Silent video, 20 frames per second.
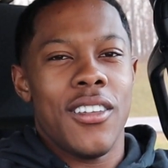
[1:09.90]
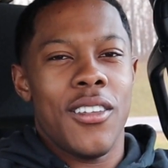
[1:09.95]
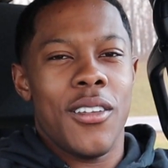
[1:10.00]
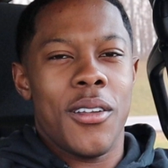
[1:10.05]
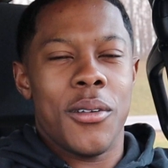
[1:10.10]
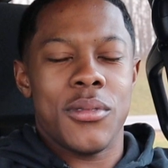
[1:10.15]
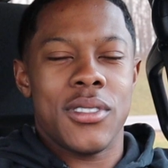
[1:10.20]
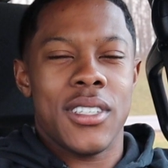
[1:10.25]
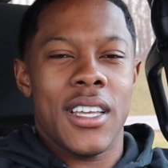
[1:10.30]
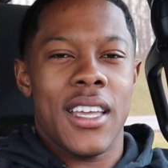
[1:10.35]
You
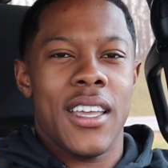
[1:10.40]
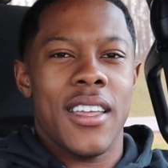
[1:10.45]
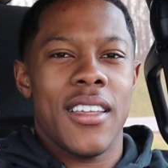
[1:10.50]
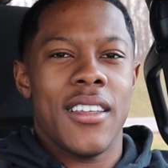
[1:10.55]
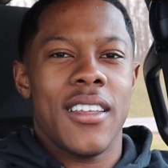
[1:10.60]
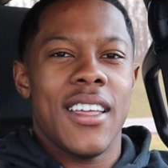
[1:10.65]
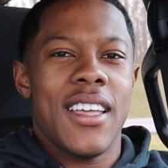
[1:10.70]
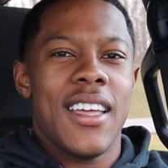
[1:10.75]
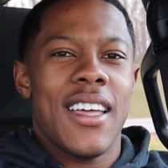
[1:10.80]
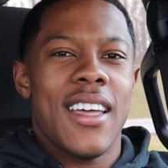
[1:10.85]
know what I'm
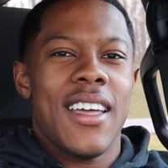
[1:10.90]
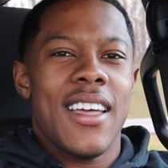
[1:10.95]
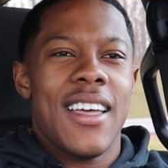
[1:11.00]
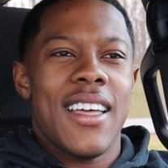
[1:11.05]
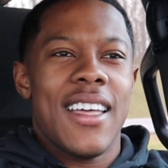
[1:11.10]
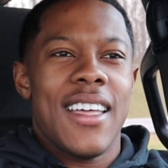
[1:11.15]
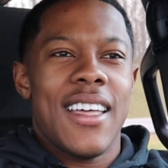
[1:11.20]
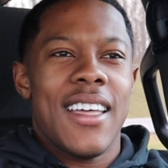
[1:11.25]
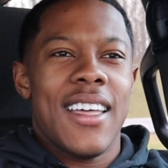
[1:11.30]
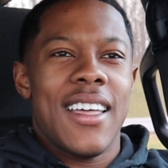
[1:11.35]

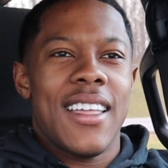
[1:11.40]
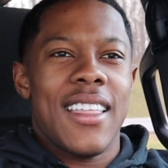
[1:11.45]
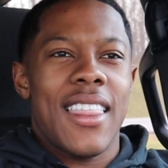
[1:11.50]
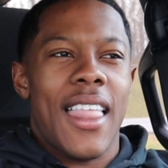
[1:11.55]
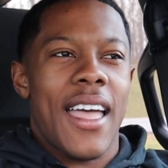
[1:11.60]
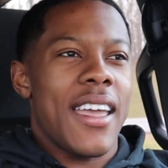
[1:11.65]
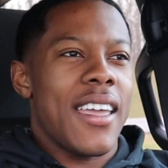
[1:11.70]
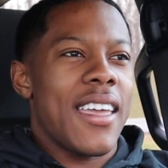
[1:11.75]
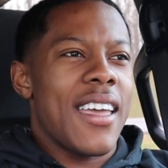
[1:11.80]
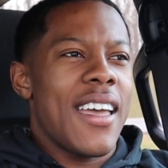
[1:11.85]
saying?
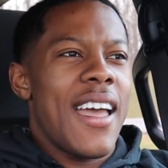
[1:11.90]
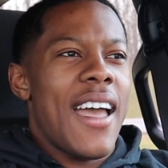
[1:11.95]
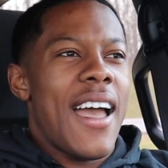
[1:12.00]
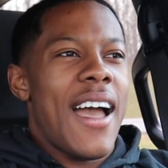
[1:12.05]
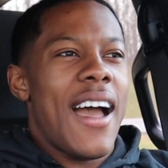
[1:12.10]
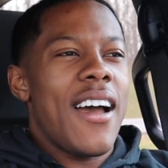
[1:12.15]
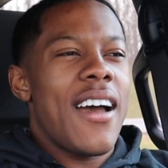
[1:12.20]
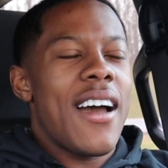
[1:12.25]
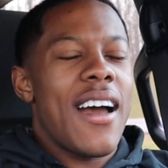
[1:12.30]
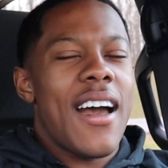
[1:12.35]

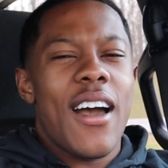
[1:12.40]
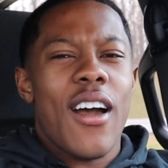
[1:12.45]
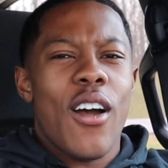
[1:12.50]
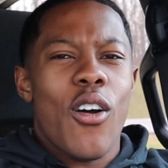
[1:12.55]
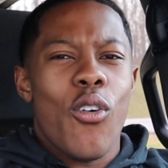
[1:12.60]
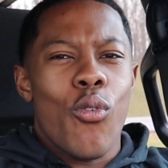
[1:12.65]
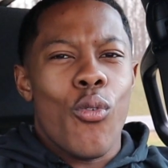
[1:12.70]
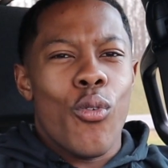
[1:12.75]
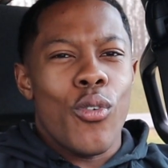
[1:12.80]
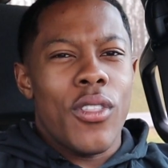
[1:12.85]
Like how
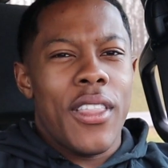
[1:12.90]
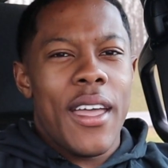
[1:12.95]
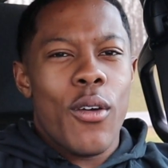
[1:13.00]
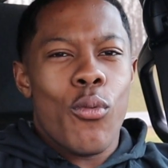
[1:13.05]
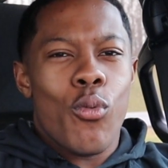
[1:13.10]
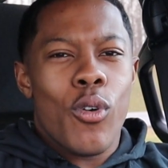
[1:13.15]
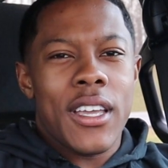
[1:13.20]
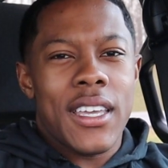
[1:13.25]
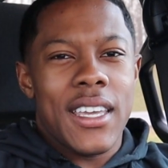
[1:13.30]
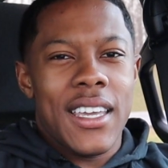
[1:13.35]

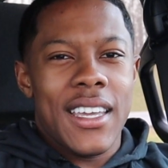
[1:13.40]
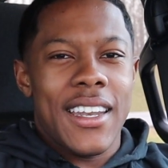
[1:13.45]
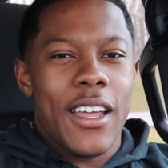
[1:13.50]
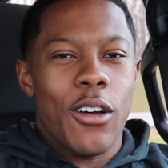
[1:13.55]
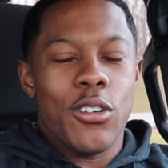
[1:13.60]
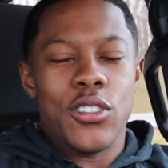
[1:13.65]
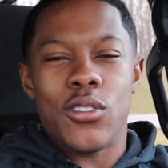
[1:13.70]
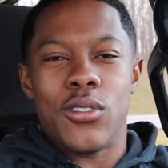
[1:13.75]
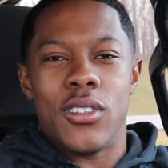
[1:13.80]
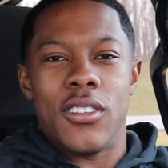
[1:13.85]
that one kid
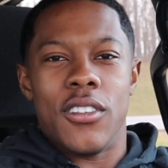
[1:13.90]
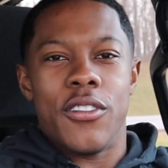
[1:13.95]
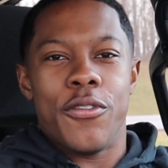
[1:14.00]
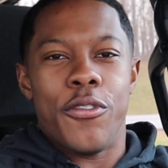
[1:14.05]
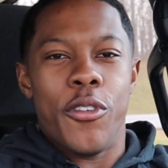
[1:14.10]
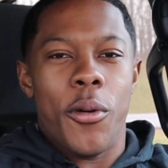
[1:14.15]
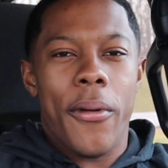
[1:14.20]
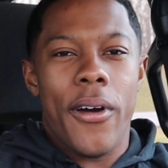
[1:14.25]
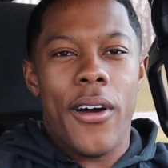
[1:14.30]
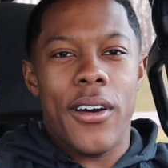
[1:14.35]
that was on the
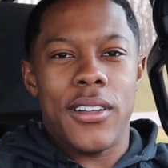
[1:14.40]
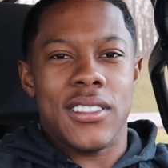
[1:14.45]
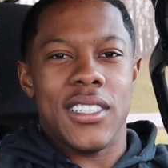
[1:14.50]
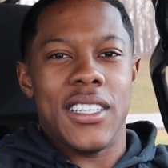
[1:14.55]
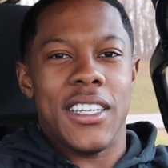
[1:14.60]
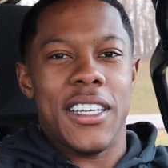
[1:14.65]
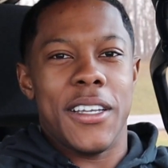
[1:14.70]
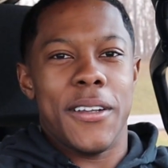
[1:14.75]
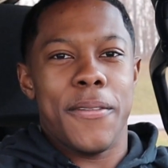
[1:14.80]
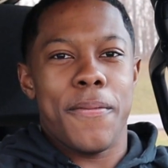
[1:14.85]
football
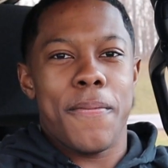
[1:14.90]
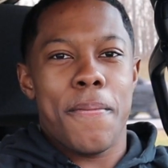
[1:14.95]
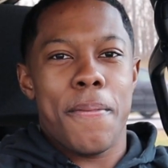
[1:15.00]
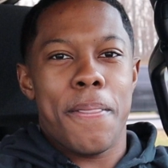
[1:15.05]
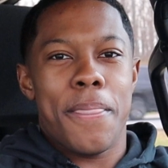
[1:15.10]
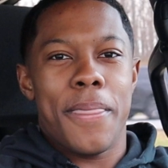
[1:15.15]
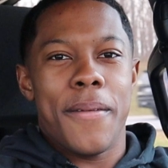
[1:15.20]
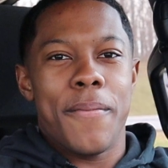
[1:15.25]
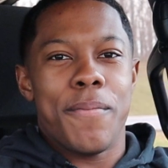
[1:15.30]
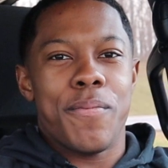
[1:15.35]

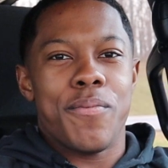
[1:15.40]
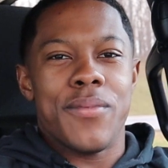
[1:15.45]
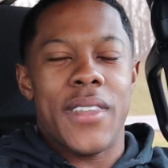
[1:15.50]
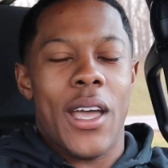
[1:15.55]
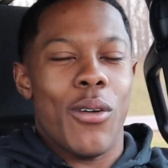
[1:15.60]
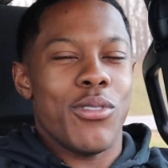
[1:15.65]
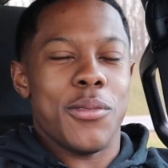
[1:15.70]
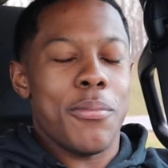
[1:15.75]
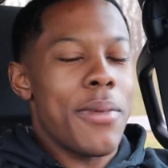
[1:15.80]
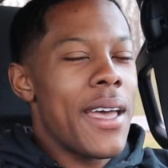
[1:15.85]
team
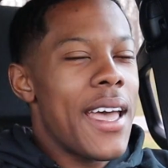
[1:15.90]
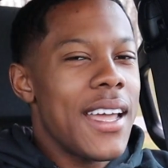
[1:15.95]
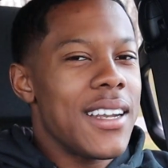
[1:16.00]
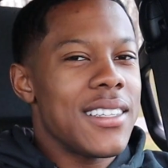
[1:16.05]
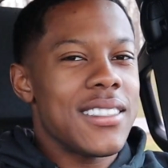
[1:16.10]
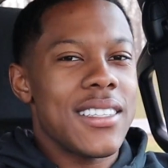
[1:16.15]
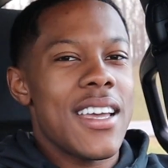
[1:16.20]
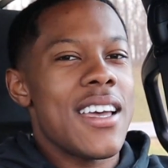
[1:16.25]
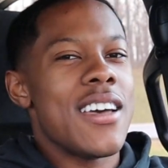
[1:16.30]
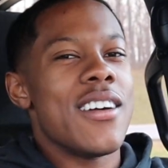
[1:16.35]
that was bad
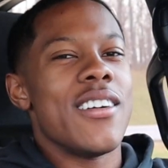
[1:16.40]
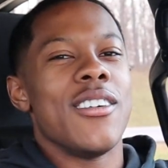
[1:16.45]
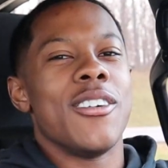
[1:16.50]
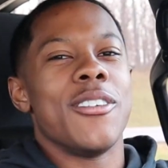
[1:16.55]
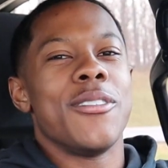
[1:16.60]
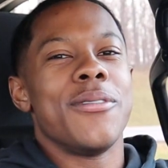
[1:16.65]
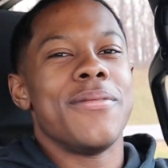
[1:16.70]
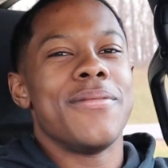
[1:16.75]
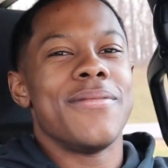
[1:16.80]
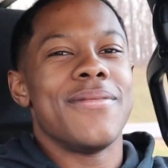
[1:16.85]
as
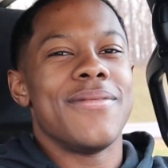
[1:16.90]
hell